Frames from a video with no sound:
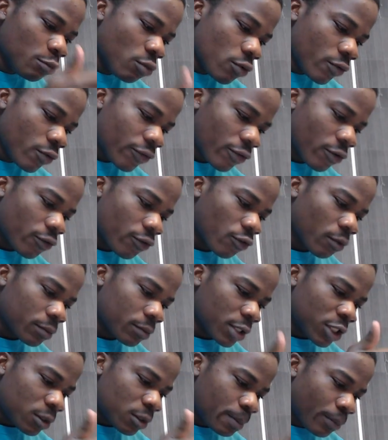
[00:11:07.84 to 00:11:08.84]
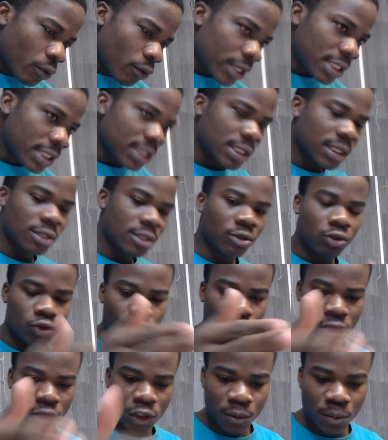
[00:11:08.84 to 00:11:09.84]
moved from this point
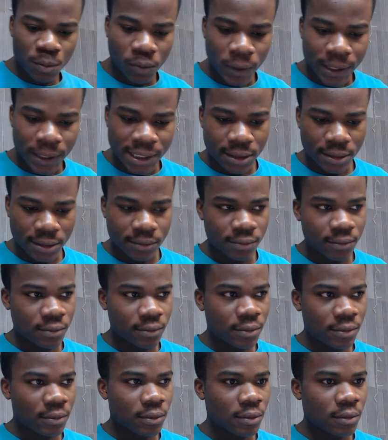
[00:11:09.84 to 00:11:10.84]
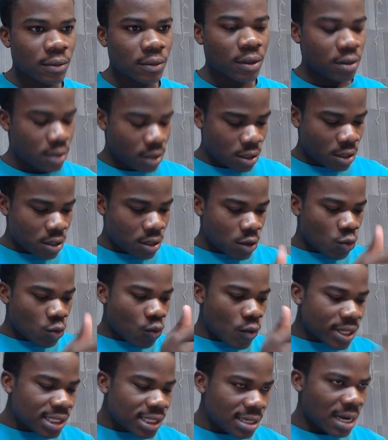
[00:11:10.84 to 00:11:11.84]
to this point.
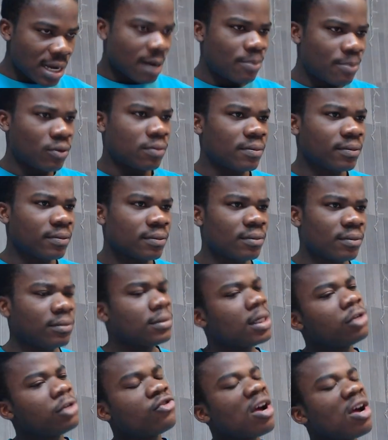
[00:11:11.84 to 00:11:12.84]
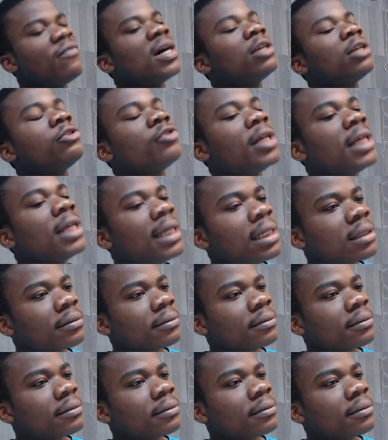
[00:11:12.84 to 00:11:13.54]
What it happen? The driver drink.